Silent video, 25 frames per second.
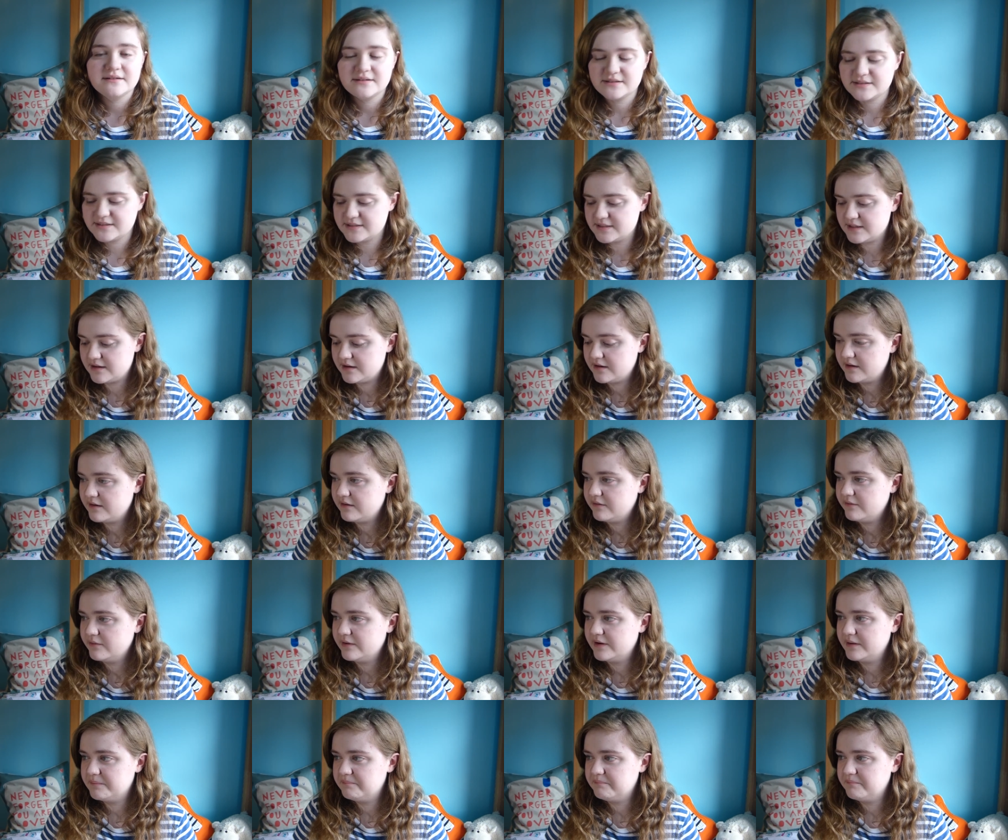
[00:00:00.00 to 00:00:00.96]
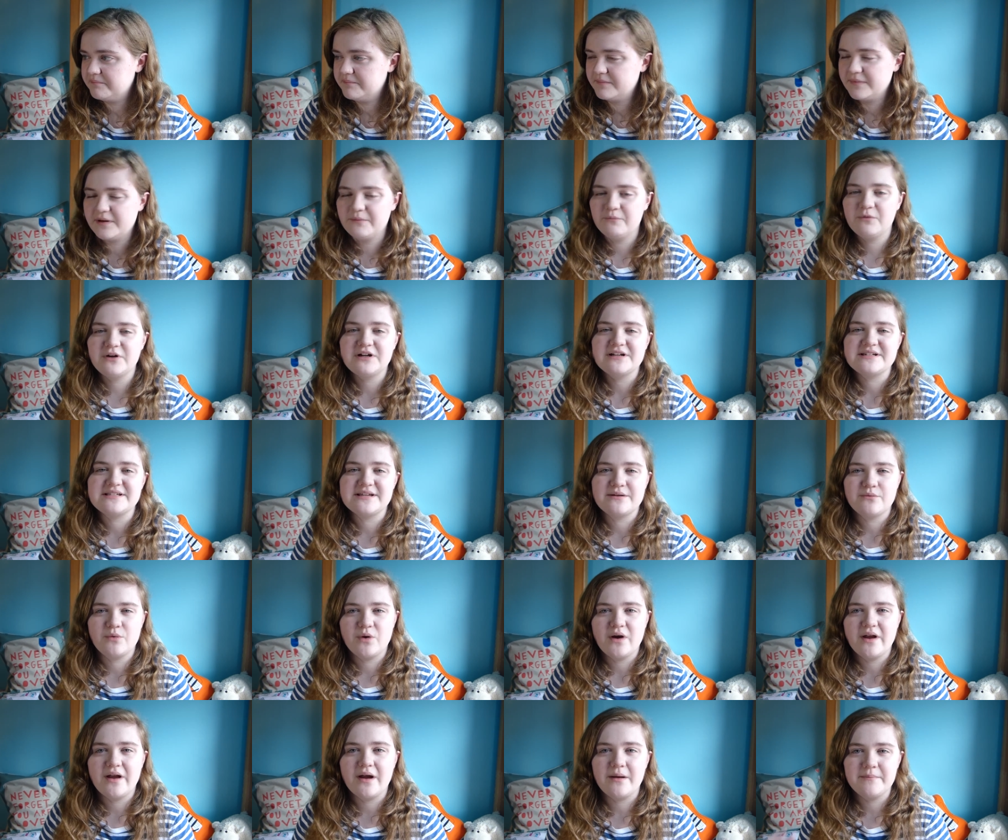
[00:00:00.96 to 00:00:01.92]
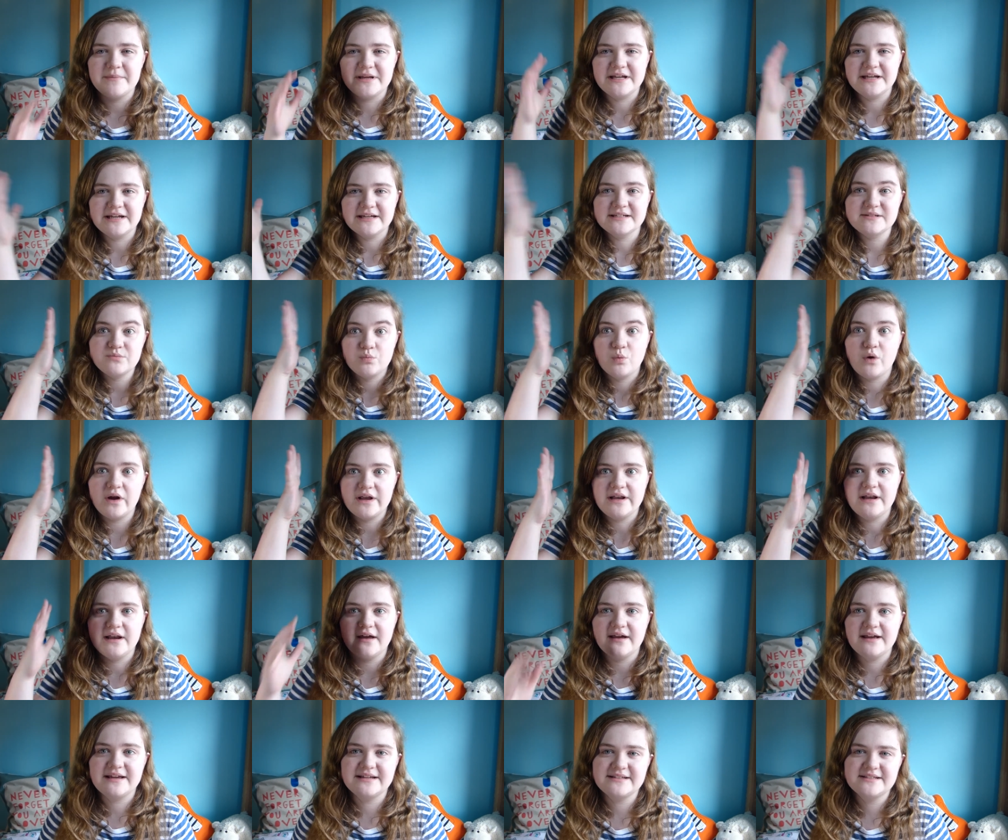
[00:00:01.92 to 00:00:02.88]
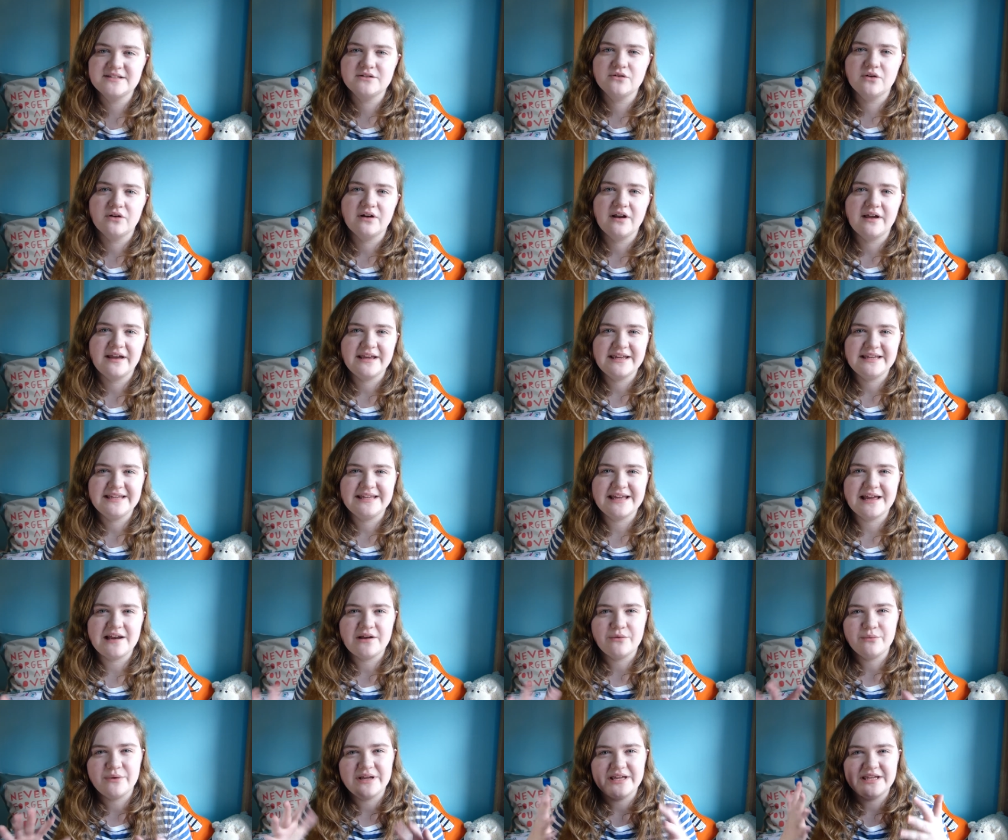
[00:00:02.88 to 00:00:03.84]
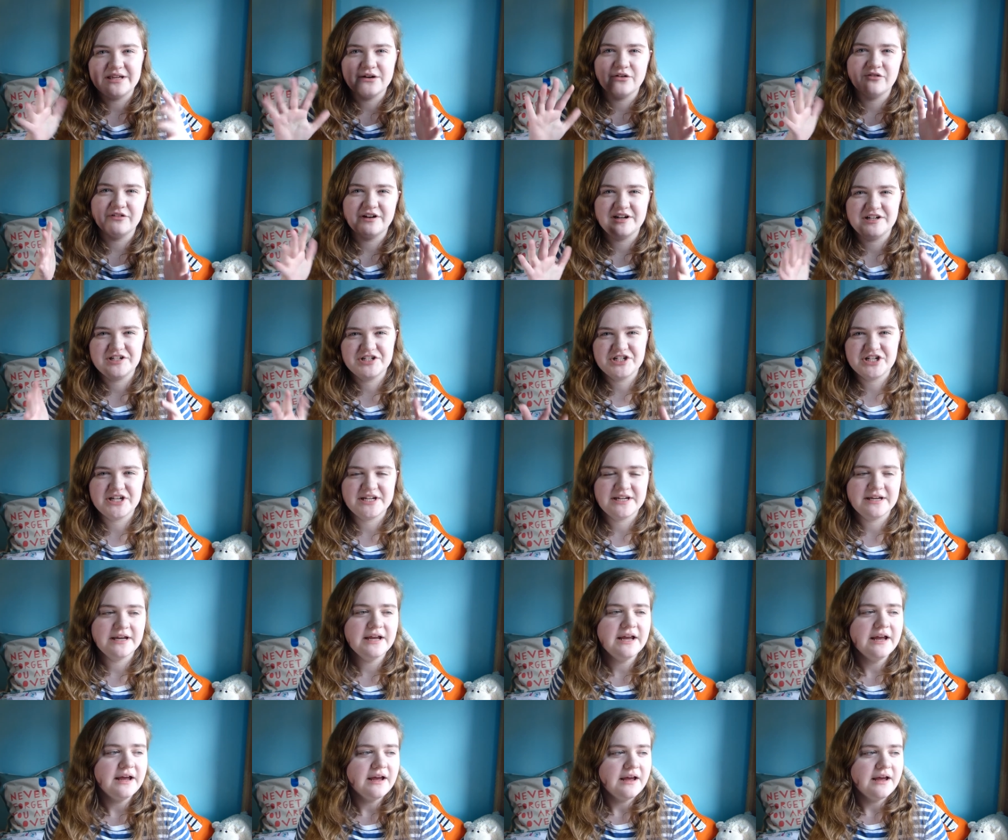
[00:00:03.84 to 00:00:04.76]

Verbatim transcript: So, um, and when I say white, I mean it's white light, it's not like yellowy, orangey.